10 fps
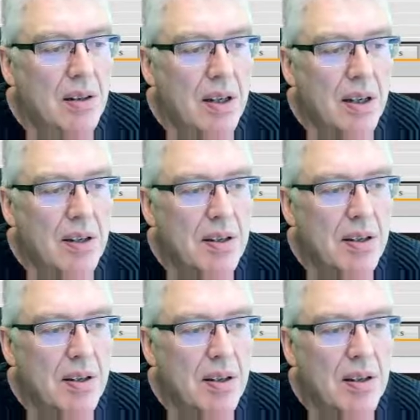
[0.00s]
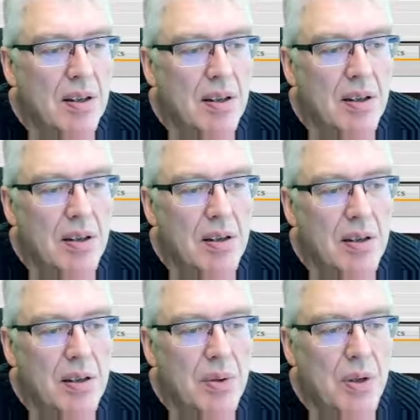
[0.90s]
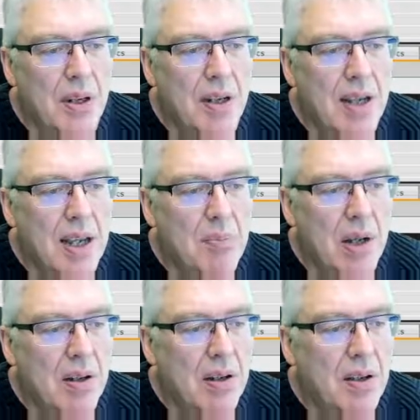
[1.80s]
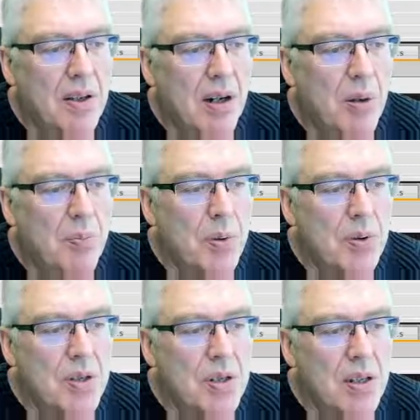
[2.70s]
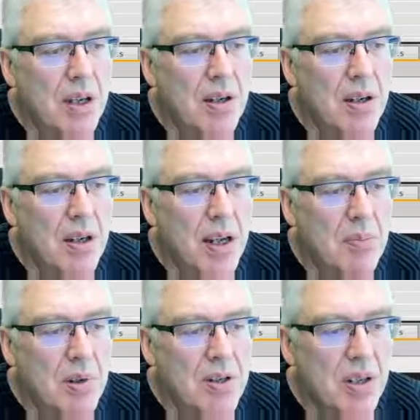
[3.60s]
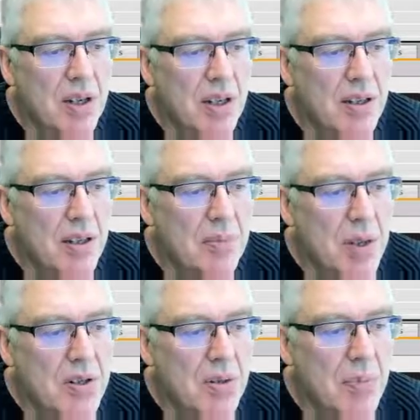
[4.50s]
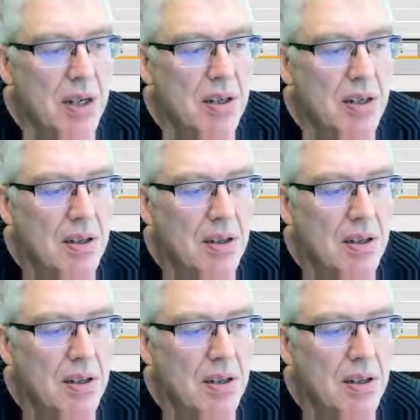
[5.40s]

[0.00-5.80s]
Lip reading: and you can enable the outputs and enable cycle time measurement.